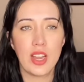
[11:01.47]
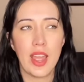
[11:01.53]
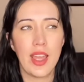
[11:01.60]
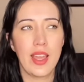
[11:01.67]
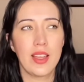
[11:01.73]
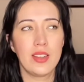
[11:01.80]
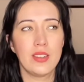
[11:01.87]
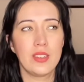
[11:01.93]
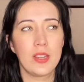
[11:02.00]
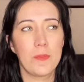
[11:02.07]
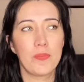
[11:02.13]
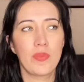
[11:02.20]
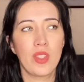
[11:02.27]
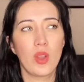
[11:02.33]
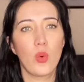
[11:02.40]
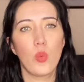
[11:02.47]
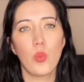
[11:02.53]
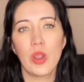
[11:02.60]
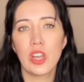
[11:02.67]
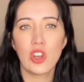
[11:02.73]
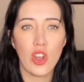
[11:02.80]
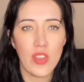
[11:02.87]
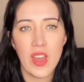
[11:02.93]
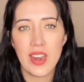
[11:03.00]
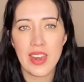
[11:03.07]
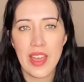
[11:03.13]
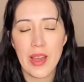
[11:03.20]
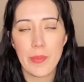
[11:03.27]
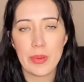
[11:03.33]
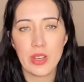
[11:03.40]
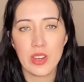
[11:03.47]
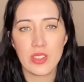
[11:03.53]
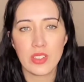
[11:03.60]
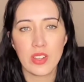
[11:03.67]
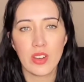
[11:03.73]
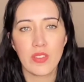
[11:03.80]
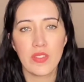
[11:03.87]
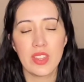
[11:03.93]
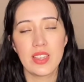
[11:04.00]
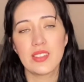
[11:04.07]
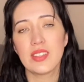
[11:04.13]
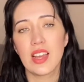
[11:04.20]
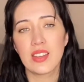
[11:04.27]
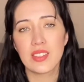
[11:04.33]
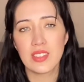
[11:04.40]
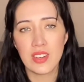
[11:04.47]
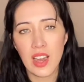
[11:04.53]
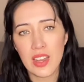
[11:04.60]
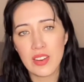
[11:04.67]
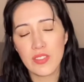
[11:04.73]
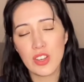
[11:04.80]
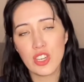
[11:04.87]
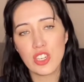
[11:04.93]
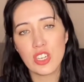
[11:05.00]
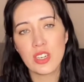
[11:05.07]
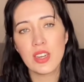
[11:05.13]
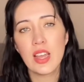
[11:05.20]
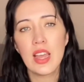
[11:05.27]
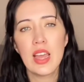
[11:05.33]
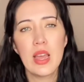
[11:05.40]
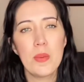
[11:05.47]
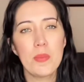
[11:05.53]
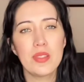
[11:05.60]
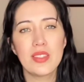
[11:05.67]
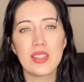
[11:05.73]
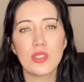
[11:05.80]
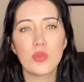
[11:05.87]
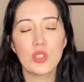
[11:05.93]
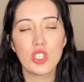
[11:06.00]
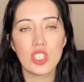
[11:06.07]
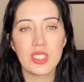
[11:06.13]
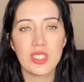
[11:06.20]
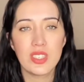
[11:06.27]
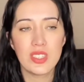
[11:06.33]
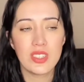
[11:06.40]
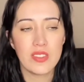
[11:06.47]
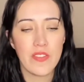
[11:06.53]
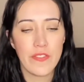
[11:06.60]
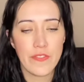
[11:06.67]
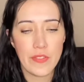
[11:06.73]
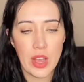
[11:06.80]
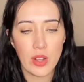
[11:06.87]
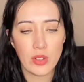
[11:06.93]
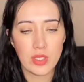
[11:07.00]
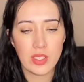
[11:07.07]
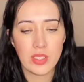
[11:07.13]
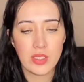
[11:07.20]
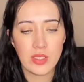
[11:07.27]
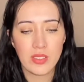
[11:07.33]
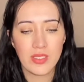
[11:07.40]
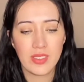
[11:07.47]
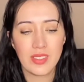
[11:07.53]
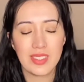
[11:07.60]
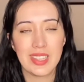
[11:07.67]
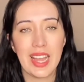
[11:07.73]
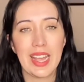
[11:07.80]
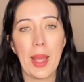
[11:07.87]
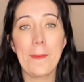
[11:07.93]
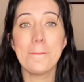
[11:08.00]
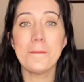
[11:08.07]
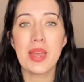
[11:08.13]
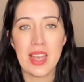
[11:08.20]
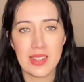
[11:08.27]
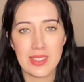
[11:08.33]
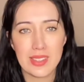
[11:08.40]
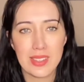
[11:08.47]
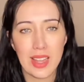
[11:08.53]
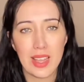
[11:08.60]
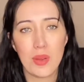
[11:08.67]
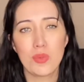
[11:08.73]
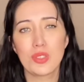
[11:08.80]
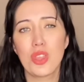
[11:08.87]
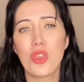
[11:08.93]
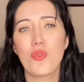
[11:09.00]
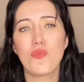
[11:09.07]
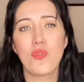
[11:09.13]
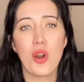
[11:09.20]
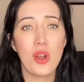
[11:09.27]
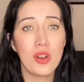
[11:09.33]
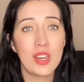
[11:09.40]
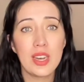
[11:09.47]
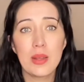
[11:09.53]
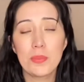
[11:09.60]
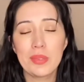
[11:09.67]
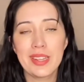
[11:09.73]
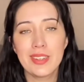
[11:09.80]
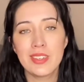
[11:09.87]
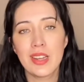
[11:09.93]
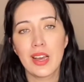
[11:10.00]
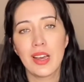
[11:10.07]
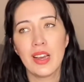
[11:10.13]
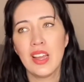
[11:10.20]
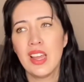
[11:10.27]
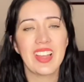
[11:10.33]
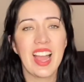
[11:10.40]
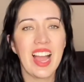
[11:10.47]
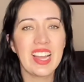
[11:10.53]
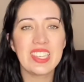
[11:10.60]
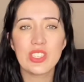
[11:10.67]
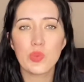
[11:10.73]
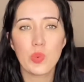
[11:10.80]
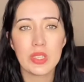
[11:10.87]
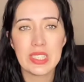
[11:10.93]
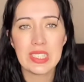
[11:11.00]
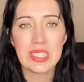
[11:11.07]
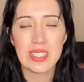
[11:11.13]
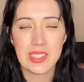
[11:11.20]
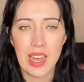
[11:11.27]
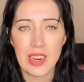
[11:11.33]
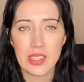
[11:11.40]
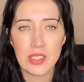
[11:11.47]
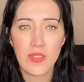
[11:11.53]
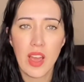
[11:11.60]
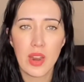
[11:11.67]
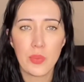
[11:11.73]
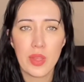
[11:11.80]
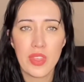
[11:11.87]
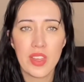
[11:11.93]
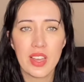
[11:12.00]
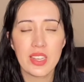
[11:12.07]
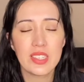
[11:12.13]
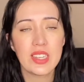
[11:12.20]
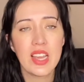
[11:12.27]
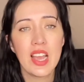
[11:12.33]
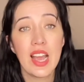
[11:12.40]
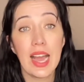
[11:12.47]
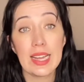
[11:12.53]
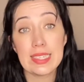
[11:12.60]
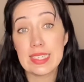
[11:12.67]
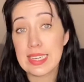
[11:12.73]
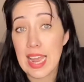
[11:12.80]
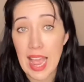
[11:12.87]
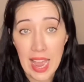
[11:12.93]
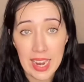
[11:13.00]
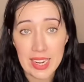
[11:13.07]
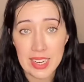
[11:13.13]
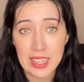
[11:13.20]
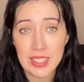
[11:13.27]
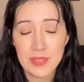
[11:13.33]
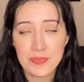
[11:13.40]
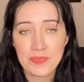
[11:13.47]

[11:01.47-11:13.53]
and we know that now because of the Zack Snyder version, but this one just felt like a mess. Like it was thrown in a blender. I just wasn't satisfied with it. I didn't hate it.